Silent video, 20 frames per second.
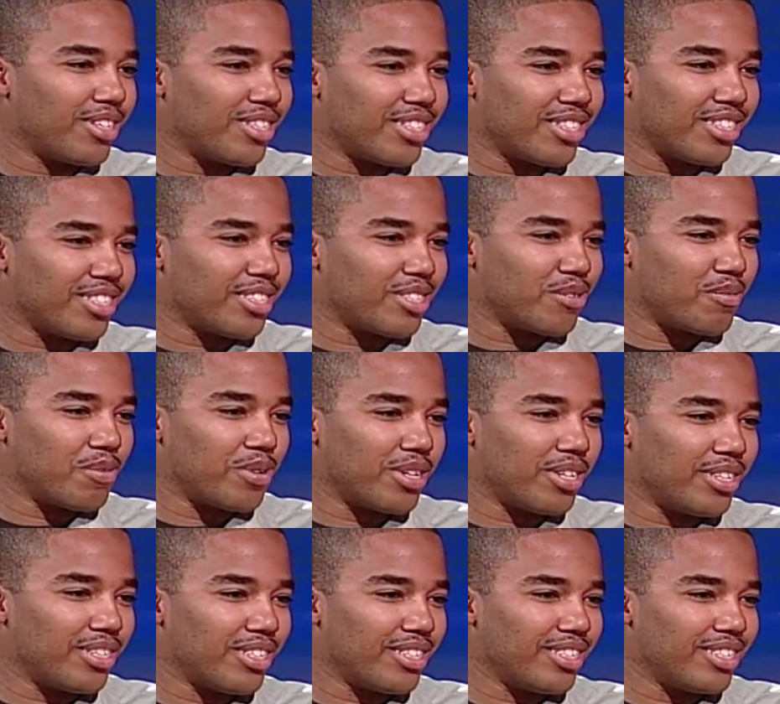to
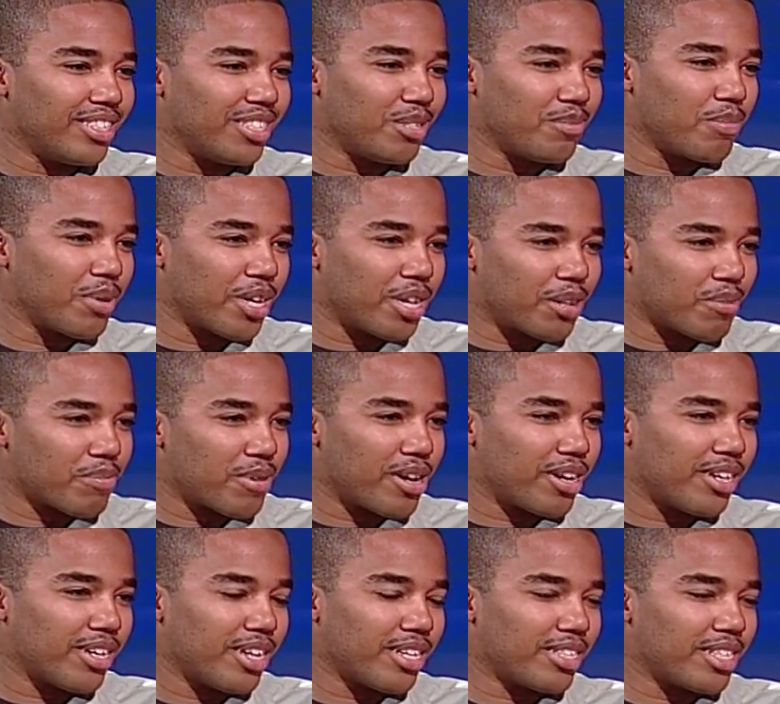someone, just being a
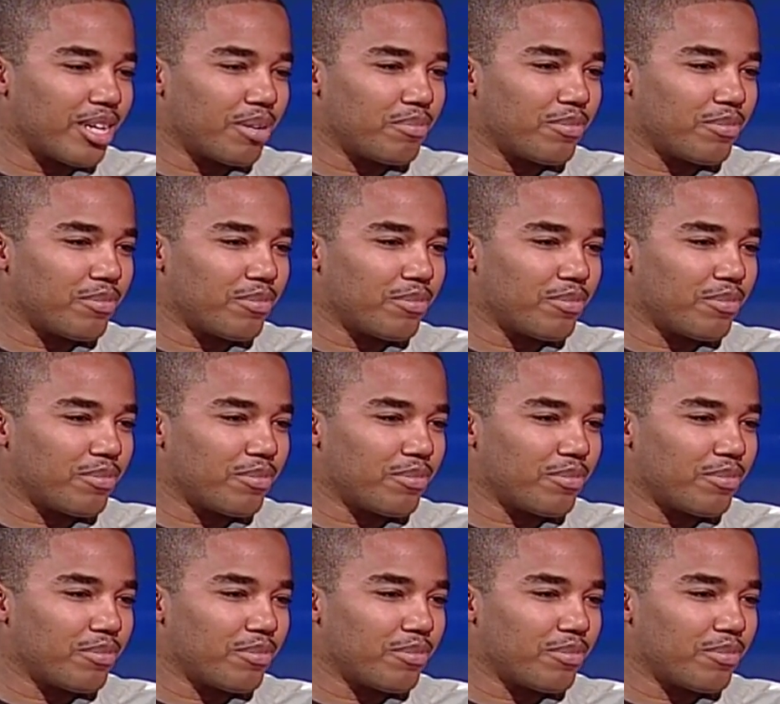part of that type